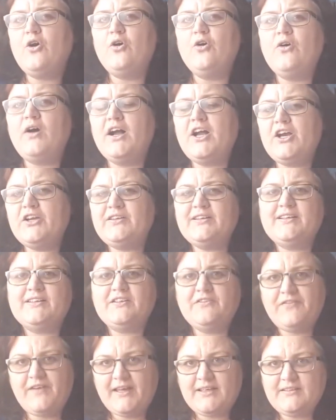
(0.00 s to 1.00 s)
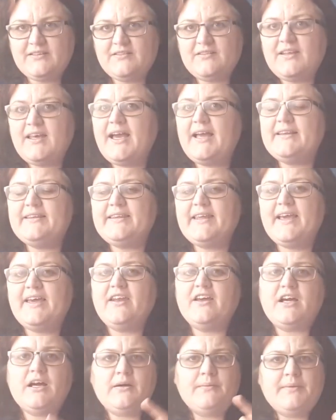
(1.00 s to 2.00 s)
Or I go to these events, and
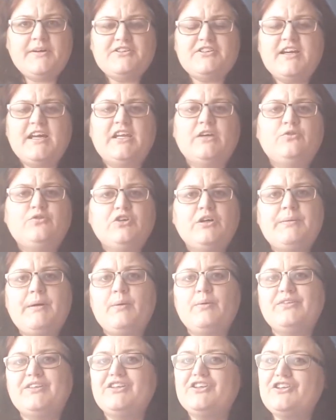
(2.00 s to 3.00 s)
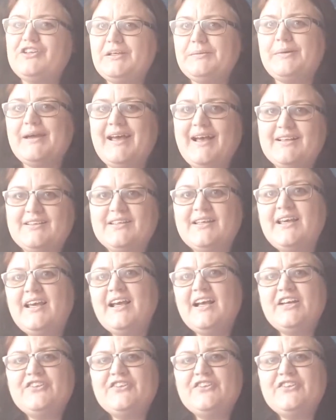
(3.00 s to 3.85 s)
then I come on my channel, talk about what's in the goodie bags,